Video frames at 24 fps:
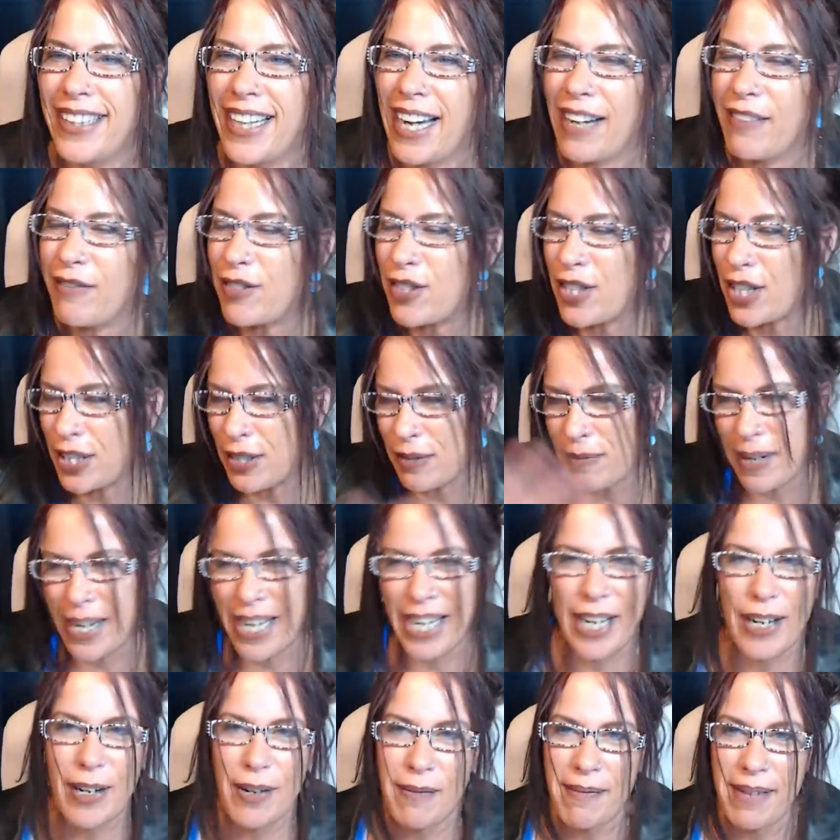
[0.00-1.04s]
I've changed my
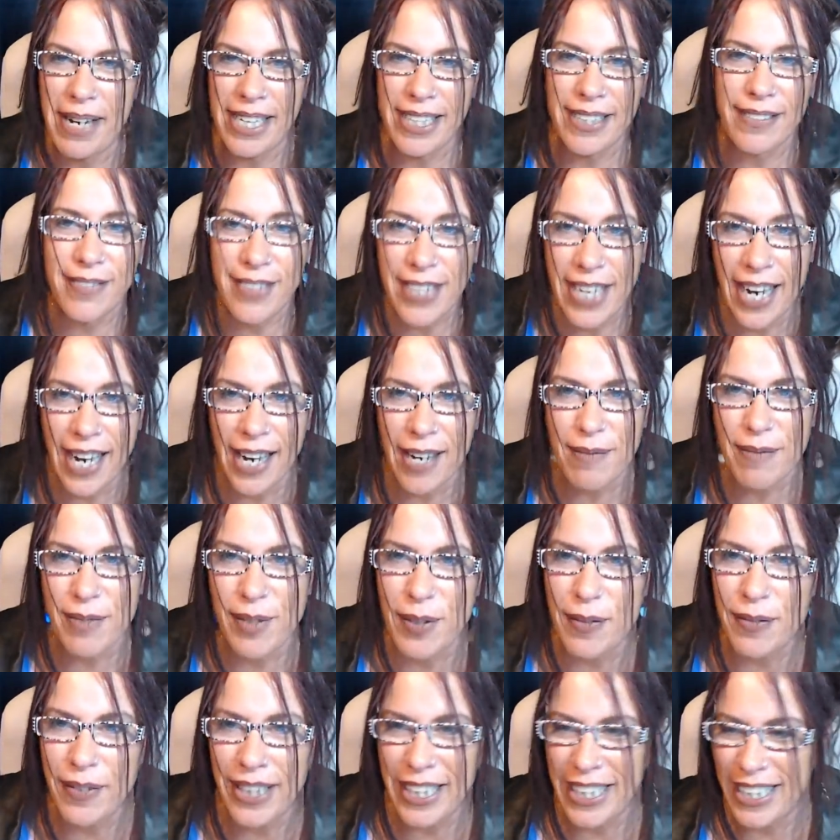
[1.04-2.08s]
hair many times
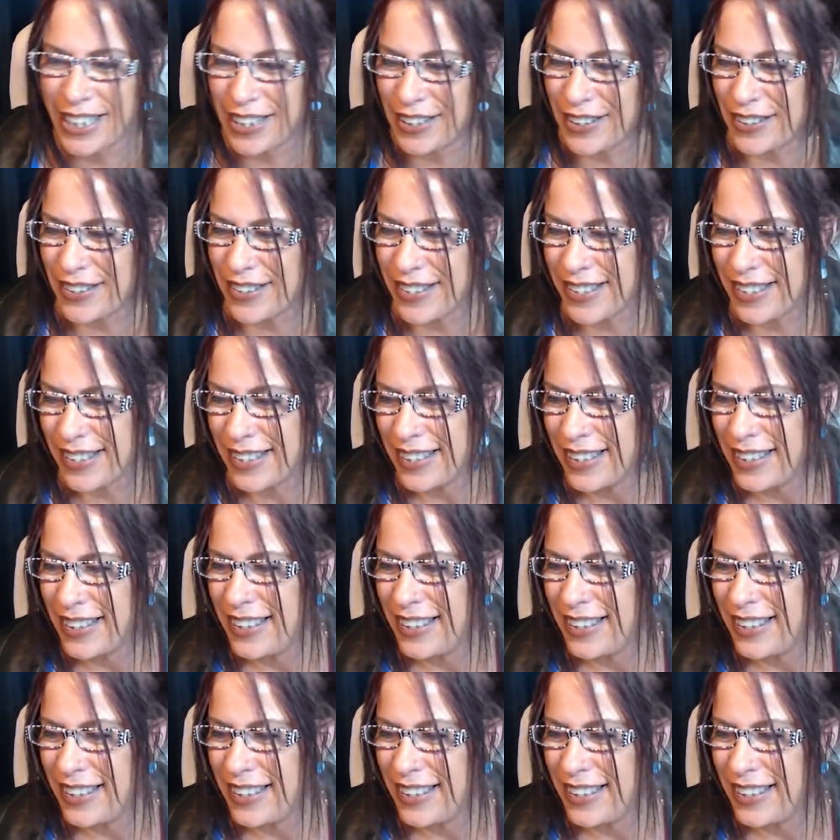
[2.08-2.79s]
over the years.